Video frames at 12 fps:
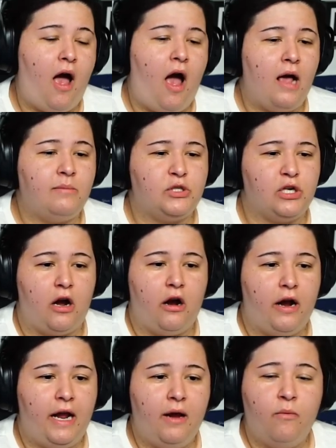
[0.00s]
I'm
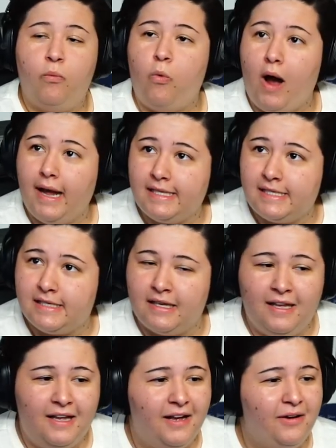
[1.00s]
sorry, what?
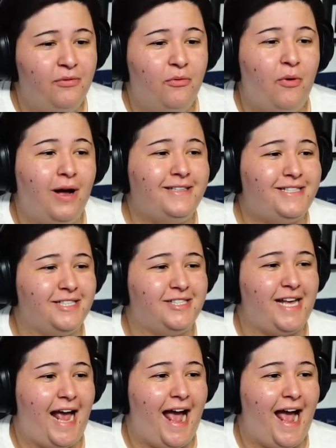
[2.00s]
What just